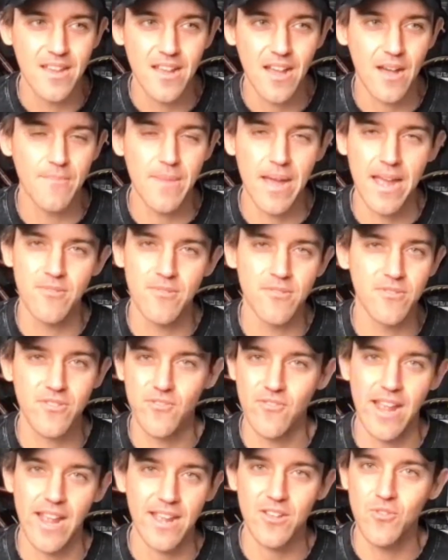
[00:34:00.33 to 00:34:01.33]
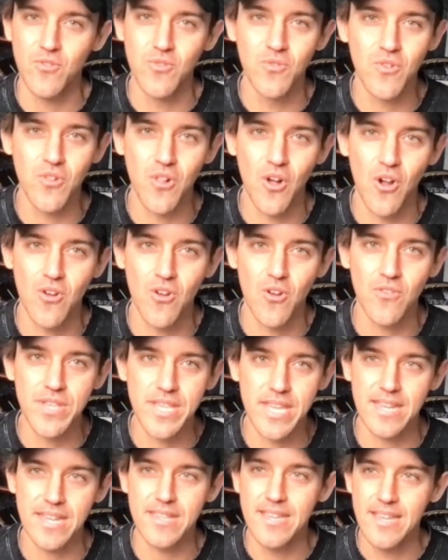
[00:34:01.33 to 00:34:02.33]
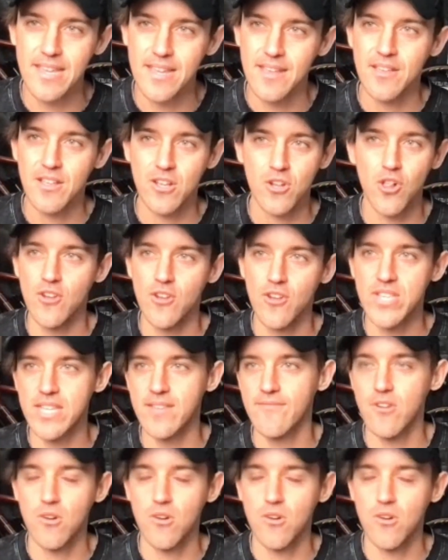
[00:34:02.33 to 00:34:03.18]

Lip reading: I'm able to create cool clothes, and clothes have